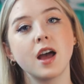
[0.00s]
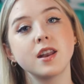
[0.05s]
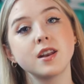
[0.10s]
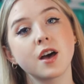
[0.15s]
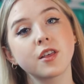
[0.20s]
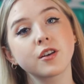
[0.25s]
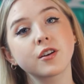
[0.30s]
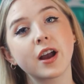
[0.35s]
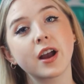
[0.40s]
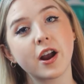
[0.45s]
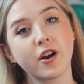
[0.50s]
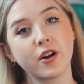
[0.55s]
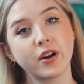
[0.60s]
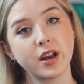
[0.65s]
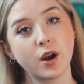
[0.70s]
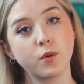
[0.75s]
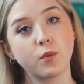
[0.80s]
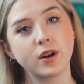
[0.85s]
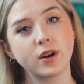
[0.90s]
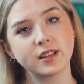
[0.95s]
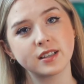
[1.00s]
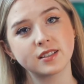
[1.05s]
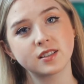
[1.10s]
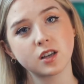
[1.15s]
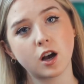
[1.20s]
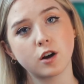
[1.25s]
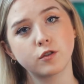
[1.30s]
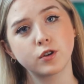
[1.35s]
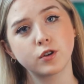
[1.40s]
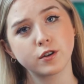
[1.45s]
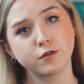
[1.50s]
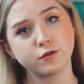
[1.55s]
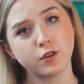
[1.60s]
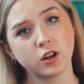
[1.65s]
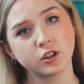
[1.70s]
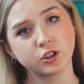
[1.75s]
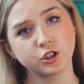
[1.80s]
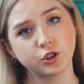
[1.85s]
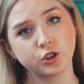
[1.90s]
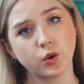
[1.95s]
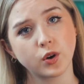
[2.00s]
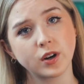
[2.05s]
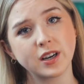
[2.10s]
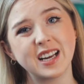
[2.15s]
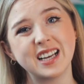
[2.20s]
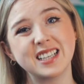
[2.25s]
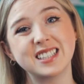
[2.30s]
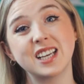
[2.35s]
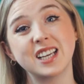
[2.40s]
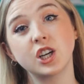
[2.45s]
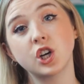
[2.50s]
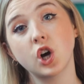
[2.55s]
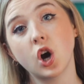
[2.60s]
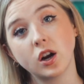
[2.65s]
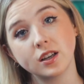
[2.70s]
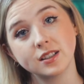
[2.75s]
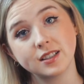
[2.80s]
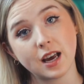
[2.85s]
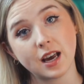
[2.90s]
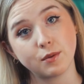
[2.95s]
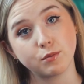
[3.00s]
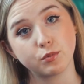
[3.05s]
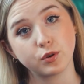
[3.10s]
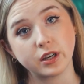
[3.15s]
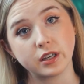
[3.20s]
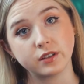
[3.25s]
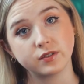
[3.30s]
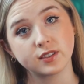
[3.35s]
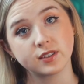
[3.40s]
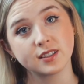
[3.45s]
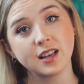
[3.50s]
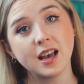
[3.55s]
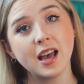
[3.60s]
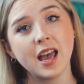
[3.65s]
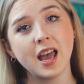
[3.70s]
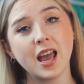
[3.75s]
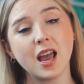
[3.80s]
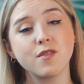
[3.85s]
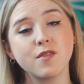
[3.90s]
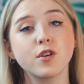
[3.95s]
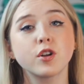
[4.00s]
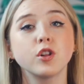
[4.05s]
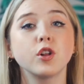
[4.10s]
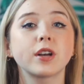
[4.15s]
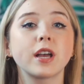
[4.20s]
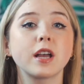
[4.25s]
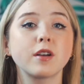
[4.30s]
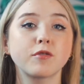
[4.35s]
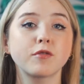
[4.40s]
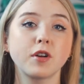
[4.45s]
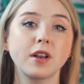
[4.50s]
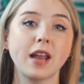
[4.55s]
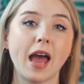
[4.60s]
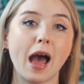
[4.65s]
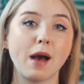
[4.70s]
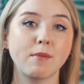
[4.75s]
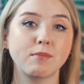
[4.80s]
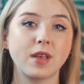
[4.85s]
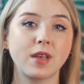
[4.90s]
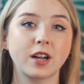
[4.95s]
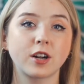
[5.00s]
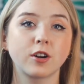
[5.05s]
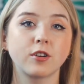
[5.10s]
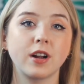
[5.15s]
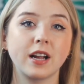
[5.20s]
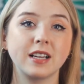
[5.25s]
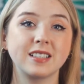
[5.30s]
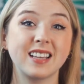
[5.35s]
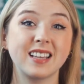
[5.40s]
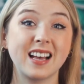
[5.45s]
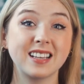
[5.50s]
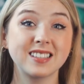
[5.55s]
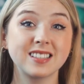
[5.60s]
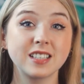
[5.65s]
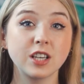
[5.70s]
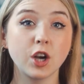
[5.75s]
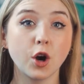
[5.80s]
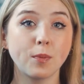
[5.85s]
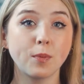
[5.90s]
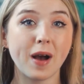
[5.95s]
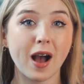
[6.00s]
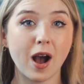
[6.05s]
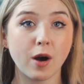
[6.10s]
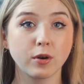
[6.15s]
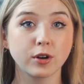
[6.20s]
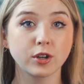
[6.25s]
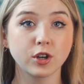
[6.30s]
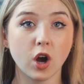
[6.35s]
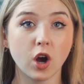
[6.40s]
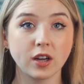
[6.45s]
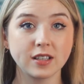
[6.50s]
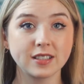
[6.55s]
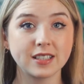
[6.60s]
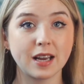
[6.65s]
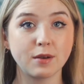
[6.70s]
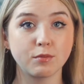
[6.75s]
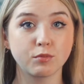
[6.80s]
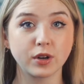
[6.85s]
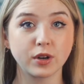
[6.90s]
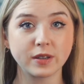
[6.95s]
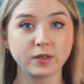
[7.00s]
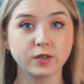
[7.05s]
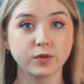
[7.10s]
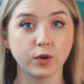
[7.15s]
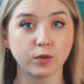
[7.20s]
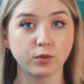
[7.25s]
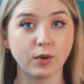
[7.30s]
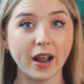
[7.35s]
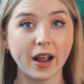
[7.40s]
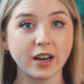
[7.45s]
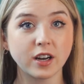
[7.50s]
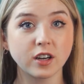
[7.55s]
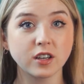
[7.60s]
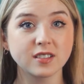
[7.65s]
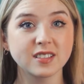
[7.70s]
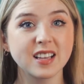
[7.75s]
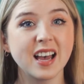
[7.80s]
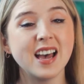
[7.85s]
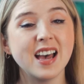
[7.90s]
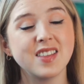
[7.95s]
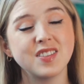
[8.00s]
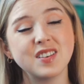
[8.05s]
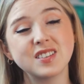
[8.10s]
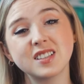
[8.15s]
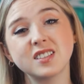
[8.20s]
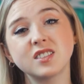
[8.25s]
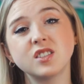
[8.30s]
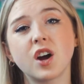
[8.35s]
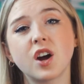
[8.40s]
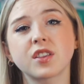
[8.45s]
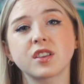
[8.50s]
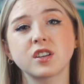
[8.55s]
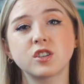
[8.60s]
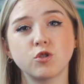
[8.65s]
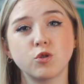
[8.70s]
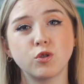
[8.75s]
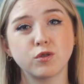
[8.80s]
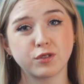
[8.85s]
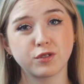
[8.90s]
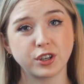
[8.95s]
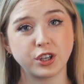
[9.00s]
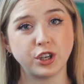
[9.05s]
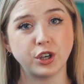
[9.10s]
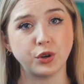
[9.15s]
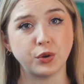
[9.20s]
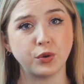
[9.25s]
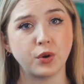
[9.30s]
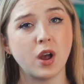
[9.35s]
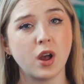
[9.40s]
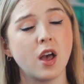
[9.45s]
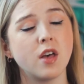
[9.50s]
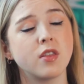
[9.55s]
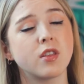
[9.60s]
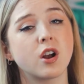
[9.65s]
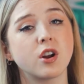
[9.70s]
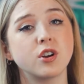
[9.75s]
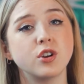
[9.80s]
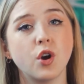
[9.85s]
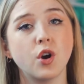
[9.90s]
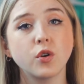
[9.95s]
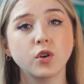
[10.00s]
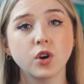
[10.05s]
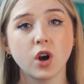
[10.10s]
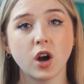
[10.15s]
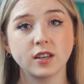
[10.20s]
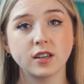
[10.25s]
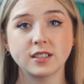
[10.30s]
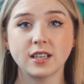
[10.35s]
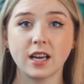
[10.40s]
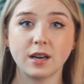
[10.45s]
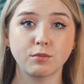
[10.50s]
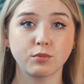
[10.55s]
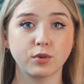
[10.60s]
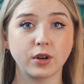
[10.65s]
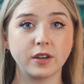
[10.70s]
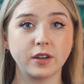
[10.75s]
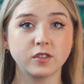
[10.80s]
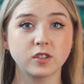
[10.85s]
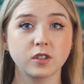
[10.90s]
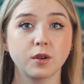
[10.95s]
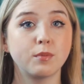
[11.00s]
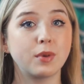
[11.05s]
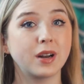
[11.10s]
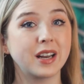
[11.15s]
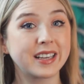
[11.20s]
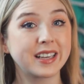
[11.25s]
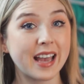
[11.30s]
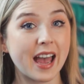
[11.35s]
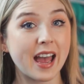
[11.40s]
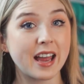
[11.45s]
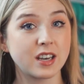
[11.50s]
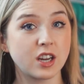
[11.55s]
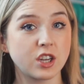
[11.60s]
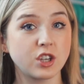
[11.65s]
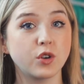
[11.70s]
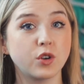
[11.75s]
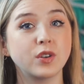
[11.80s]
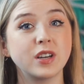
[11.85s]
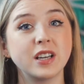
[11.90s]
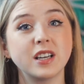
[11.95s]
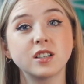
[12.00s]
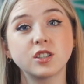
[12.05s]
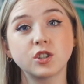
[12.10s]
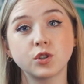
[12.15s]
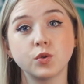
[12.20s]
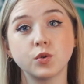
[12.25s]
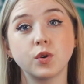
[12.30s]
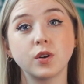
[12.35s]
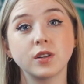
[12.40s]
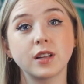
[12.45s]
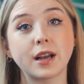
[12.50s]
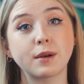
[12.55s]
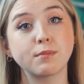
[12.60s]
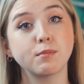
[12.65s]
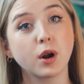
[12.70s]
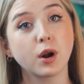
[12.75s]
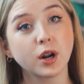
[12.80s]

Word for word: Another area where this software falls short is in content briefs. If you're looking for an app that creates SEO powered content briefs for writers, this is not the tool for you. There are no content briefs, but again, you'll need a tool like